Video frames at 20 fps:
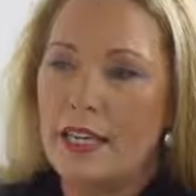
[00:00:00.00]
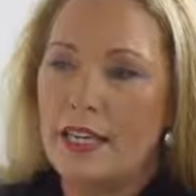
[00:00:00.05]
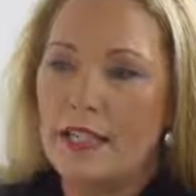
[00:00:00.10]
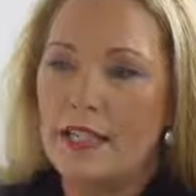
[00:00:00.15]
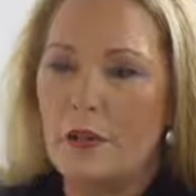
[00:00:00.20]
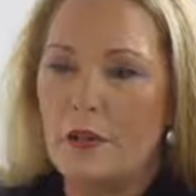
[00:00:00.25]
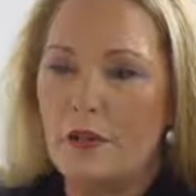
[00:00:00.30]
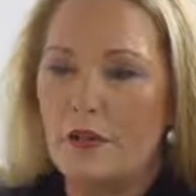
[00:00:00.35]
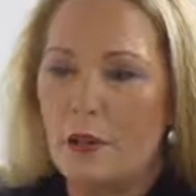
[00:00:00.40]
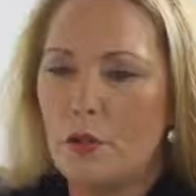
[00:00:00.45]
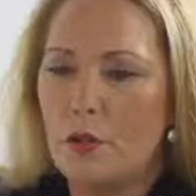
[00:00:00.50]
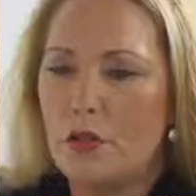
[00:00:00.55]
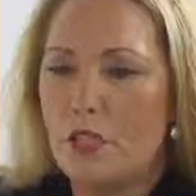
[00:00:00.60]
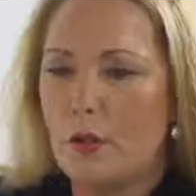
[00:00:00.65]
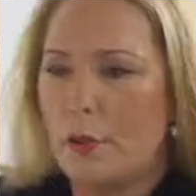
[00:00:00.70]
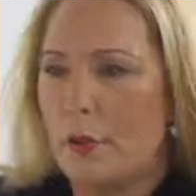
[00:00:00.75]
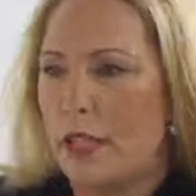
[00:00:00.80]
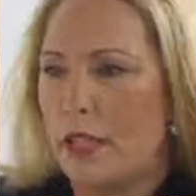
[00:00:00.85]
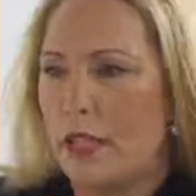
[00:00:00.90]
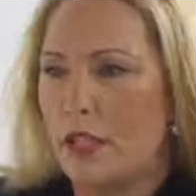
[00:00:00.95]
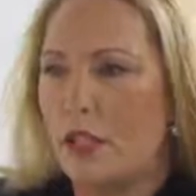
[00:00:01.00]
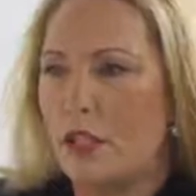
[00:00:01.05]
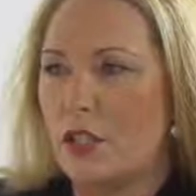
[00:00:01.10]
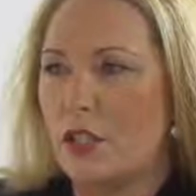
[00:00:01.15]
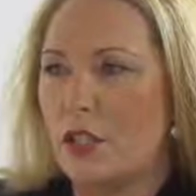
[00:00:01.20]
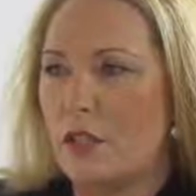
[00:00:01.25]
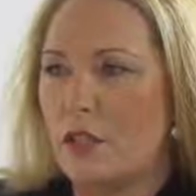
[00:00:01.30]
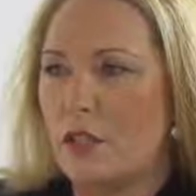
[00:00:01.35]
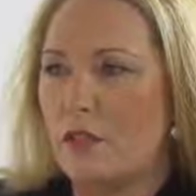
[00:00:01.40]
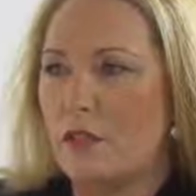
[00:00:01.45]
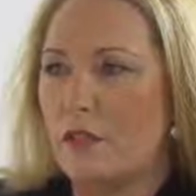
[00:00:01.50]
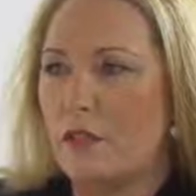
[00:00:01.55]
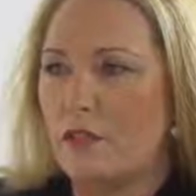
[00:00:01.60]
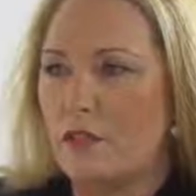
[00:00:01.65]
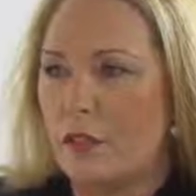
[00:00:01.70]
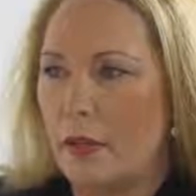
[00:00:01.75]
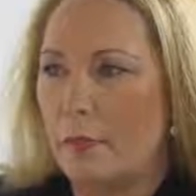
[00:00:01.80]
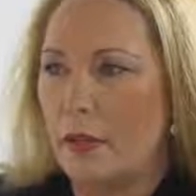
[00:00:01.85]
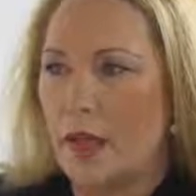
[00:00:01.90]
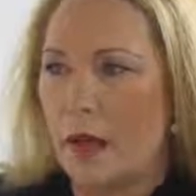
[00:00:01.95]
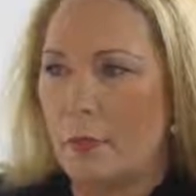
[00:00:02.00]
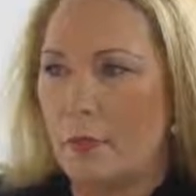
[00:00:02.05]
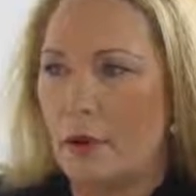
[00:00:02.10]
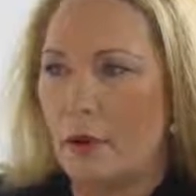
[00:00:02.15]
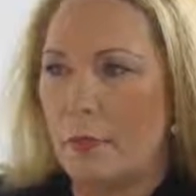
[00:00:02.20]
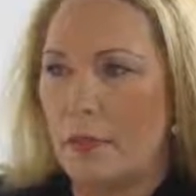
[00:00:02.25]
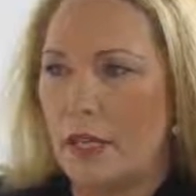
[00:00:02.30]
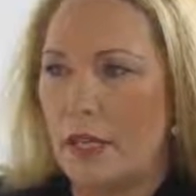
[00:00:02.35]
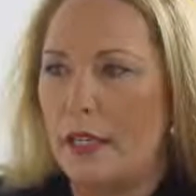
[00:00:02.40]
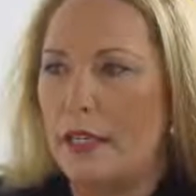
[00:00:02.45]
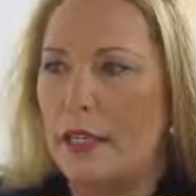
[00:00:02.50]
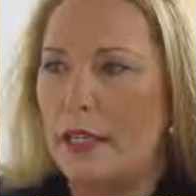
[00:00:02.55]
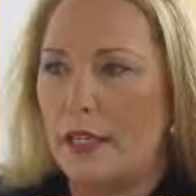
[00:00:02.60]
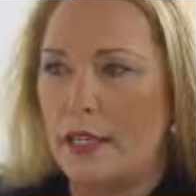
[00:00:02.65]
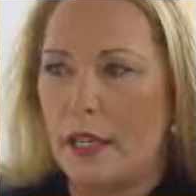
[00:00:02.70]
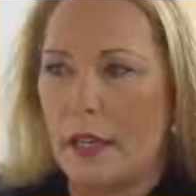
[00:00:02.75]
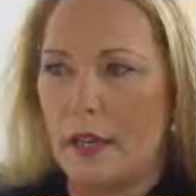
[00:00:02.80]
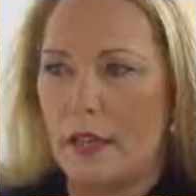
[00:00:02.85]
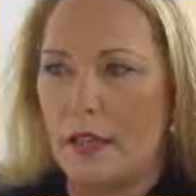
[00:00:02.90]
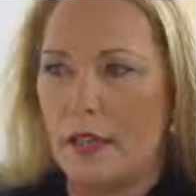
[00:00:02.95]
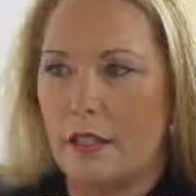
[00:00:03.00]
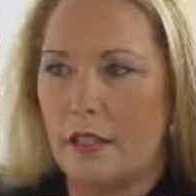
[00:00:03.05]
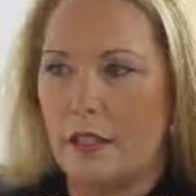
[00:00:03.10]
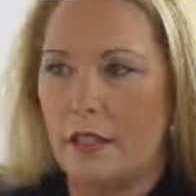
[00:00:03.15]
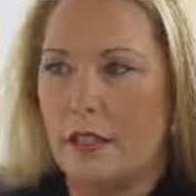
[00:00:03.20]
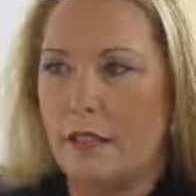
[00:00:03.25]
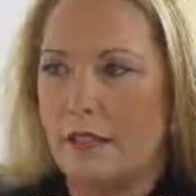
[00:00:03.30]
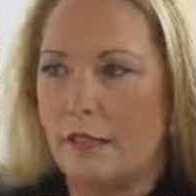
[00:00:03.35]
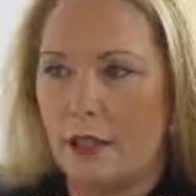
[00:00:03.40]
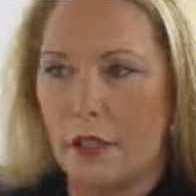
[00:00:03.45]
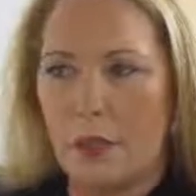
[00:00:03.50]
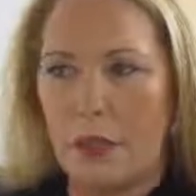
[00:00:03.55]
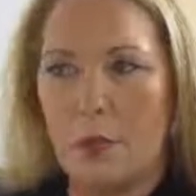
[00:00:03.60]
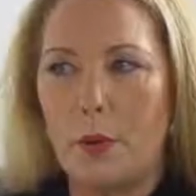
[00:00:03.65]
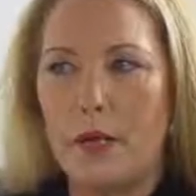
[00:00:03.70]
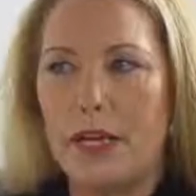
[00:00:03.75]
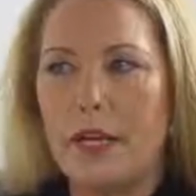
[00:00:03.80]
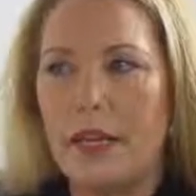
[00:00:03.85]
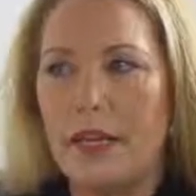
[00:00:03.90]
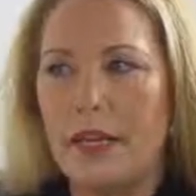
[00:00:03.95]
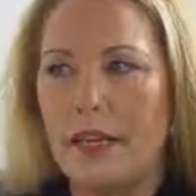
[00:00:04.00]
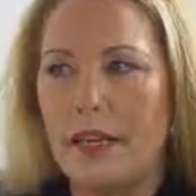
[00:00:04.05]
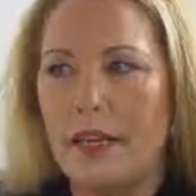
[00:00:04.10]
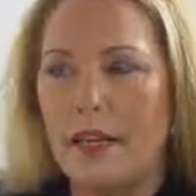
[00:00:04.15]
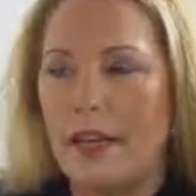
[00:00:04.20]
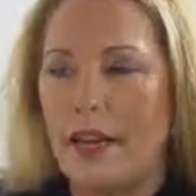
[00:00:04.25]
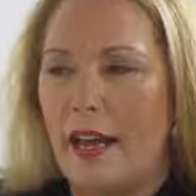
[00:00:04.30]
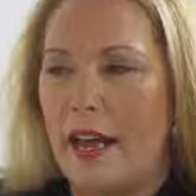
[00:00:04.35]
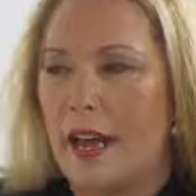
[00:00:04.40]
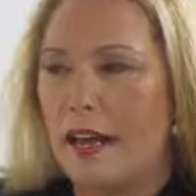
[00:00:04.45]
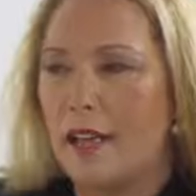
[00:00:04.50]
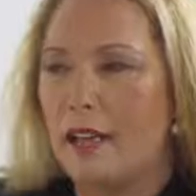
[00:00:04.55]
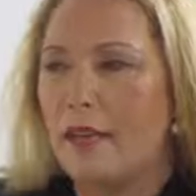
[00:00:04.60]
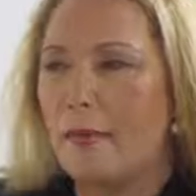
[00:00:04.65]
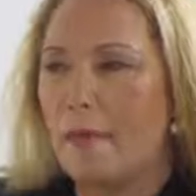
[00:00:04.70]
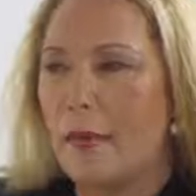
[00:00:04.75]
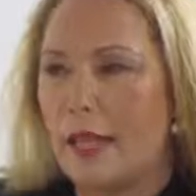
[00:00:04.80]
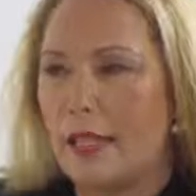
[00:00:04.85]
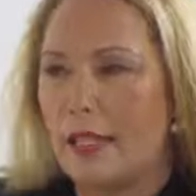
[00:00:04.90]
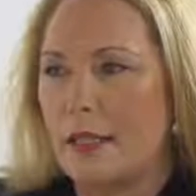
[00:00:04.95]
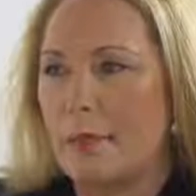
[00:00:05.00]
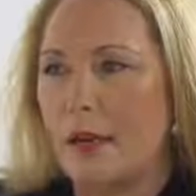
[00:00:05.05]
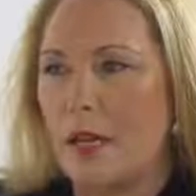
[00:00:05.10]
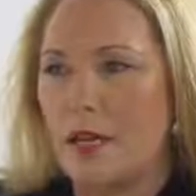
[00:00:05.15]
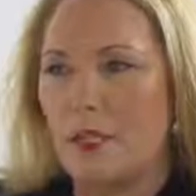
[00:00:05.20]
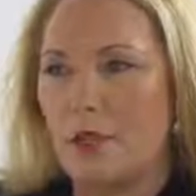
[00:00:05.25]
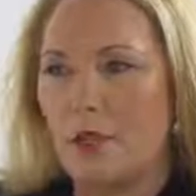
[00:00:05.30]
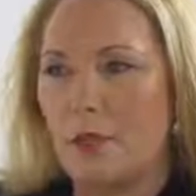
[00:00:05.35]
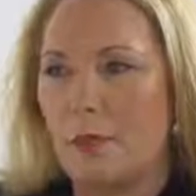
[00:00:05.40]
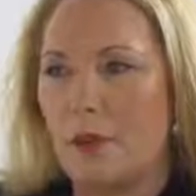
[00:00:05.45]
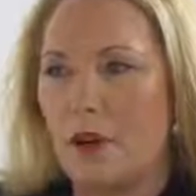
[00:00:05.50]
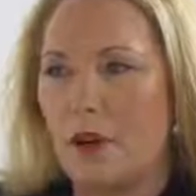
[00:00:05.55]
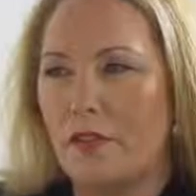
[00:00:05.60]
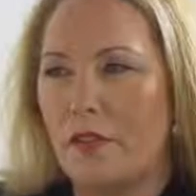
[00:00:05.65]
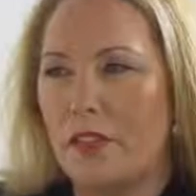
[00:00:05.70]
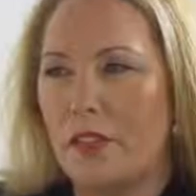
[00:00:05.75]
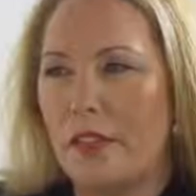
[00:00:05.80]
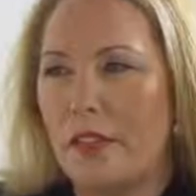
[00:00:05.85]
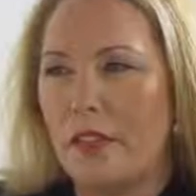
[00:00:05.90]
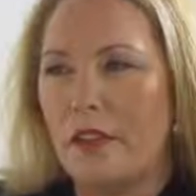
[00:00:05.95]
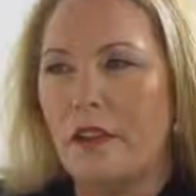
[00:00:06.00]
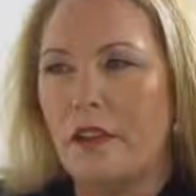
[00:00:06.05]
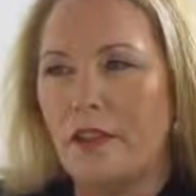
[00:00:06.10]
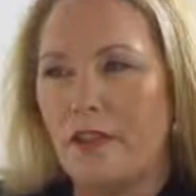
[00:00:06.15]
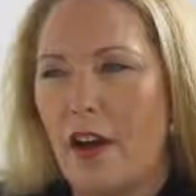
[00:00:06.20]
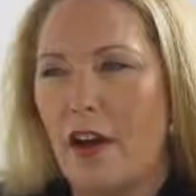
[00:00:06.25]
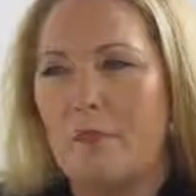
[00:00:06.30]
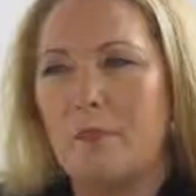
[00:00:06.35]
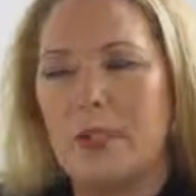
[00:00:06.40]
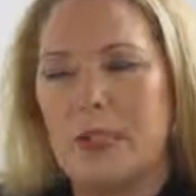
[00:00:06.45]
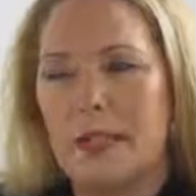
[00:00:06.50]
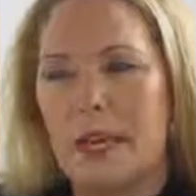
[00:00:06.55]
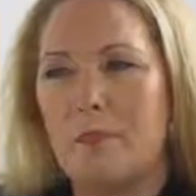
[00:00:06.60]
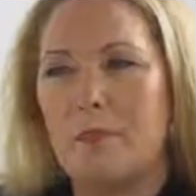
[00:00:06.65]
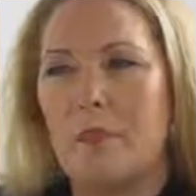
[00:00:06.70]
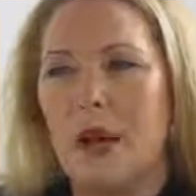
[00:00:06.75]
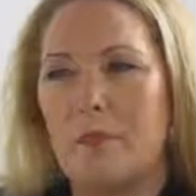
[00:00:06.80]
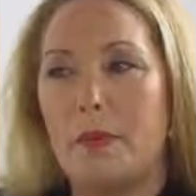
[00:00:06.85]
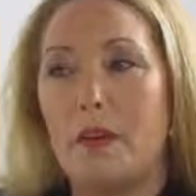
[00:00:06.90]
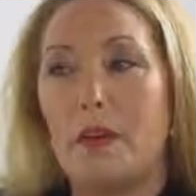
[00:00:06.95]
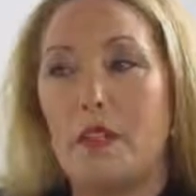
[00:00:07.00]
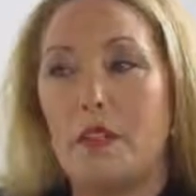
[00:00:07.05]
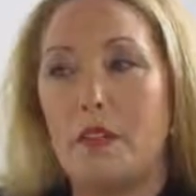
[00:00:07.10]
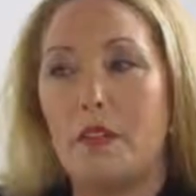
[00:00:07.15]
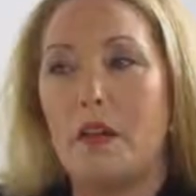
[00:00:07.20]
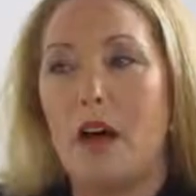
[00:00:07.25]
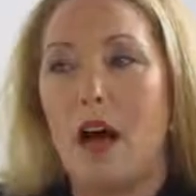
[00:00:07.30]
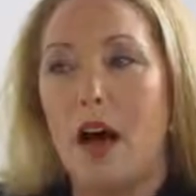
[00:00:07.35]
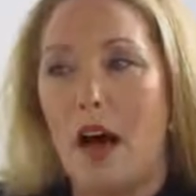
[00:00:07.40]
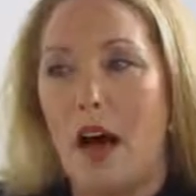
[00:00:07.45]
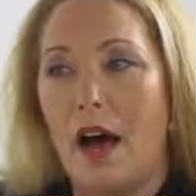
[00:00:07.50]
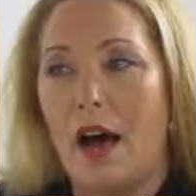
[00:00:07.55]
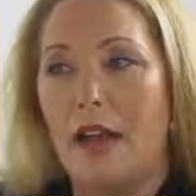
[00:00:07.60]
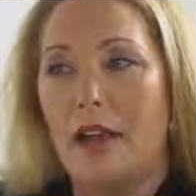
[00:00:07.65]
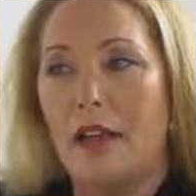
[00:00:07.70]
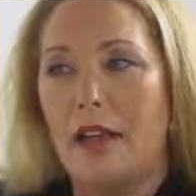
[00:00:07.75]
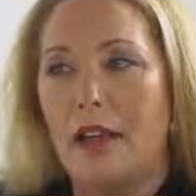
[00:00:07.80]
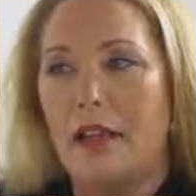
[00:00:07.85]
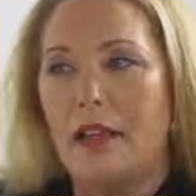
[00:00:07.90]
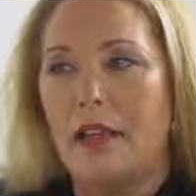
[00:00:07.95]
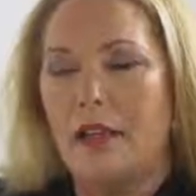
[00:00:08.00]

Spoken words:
So if you're doing it to flip that property, to sell it very quickly and to maximise your profit, 5% might be a little high.